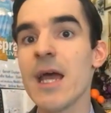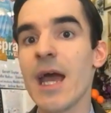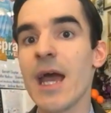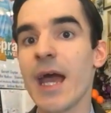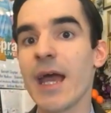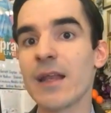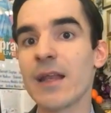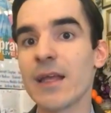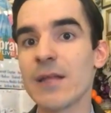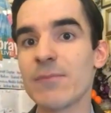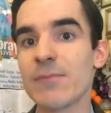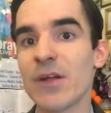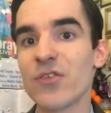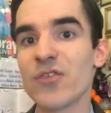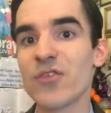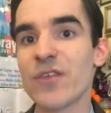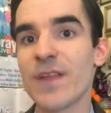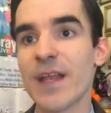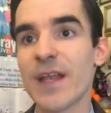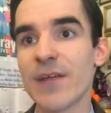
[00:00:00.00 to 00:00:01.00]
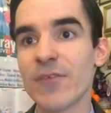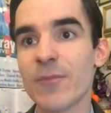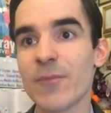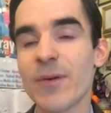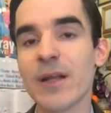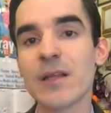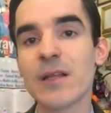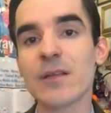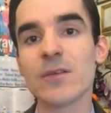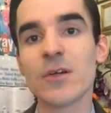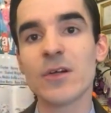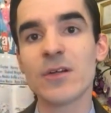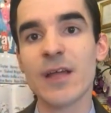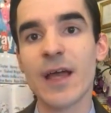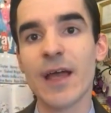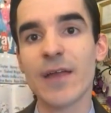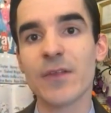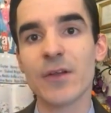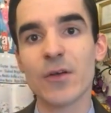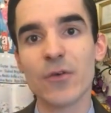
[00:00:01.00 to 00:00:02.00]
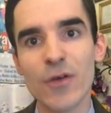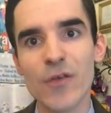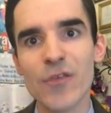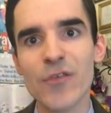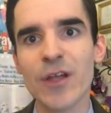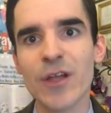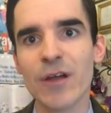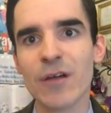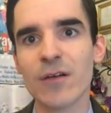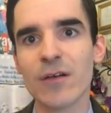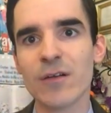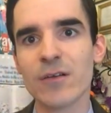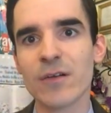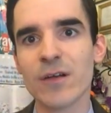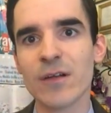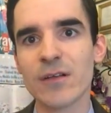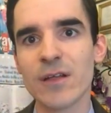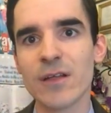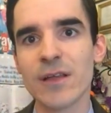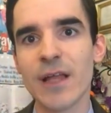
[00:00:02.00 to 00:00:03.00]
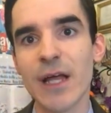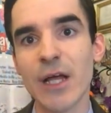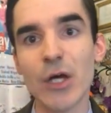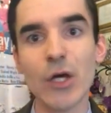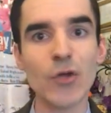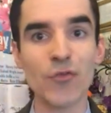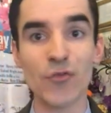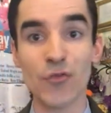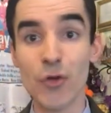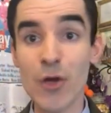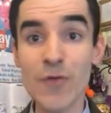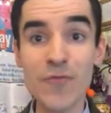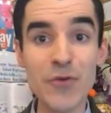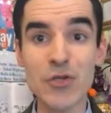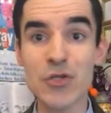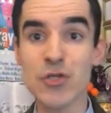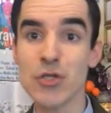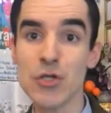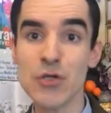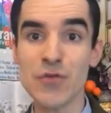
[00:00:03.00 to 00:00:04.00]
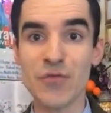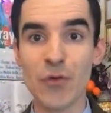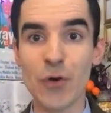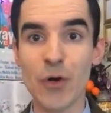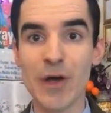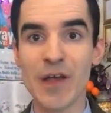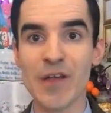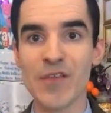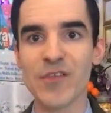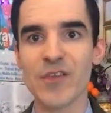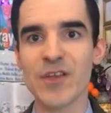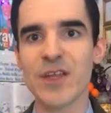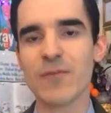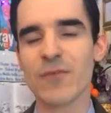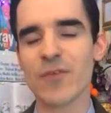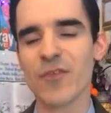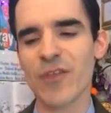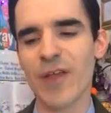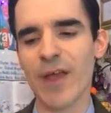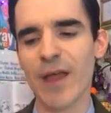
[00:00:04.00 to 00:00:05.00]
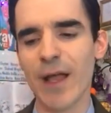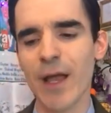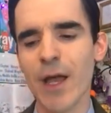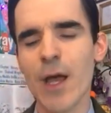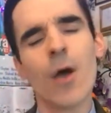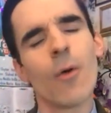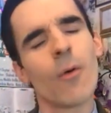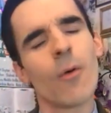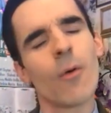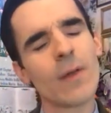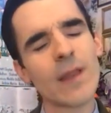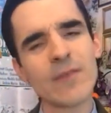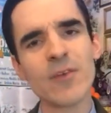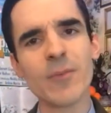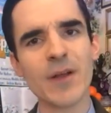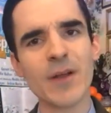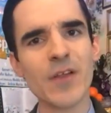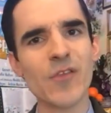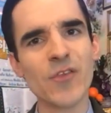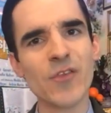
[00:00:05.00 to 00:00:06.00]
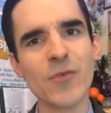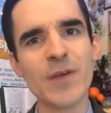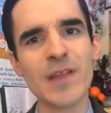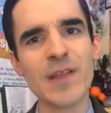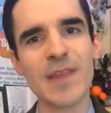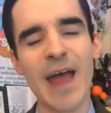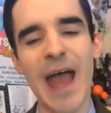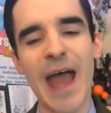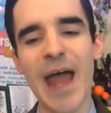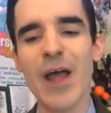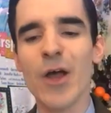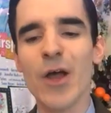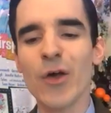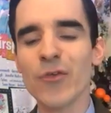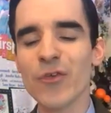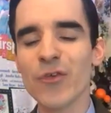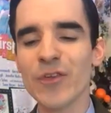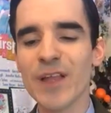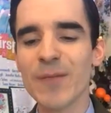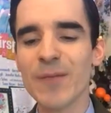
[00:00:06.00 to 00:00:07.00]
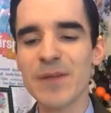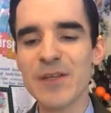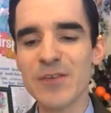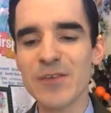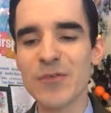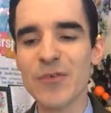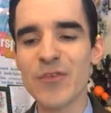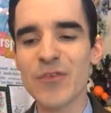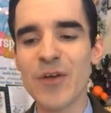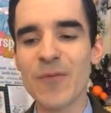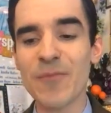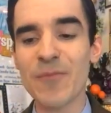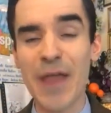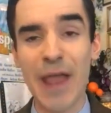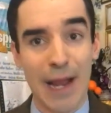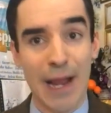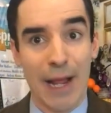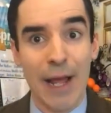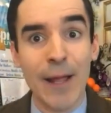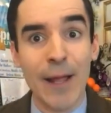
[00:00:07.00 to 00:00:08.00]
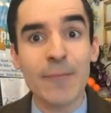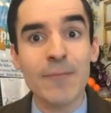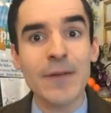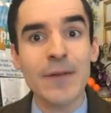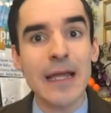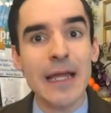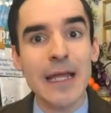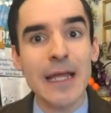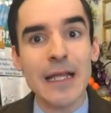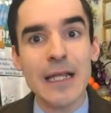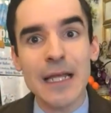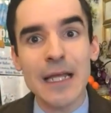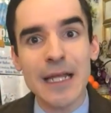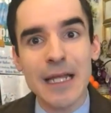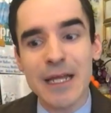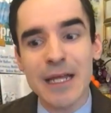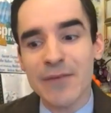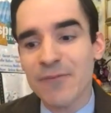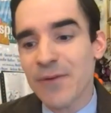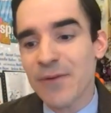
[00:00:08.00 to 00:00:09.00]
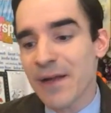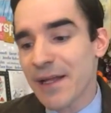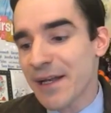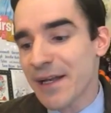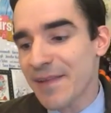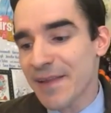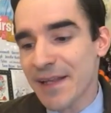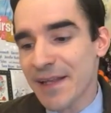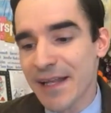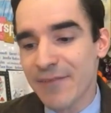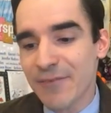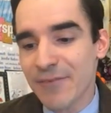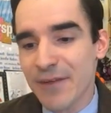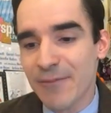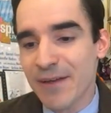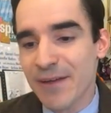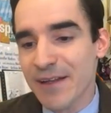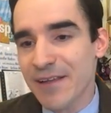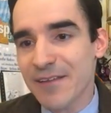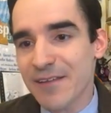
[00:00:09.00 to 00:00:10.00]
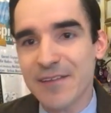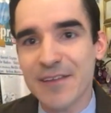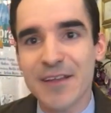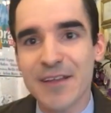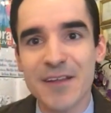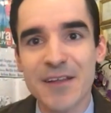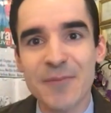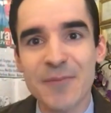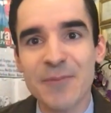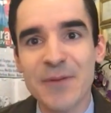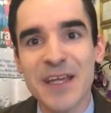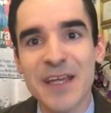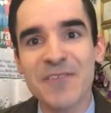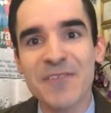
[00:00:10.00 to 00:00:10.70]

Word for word: and he'd mentioned that everybody looked at the Chris character and did like a surfer dude voice, and he was like, "Well, everybody's doing that, so let me do something completely different, and then everybody's gonna be